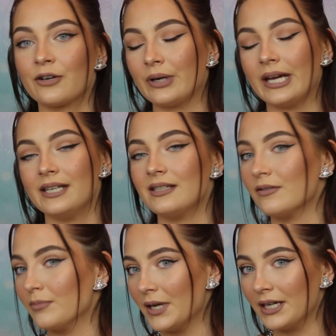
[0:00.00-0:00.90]

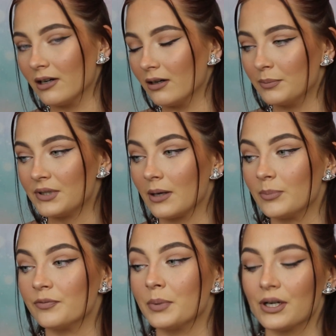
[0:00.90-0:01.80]
creative makeup
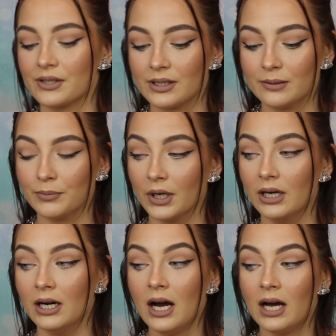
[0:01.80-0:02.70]
type of person,
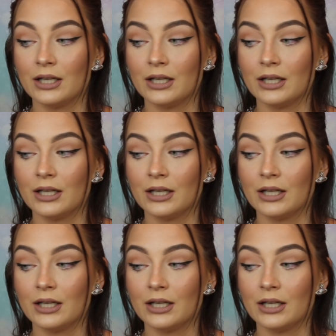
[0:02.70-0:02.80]
but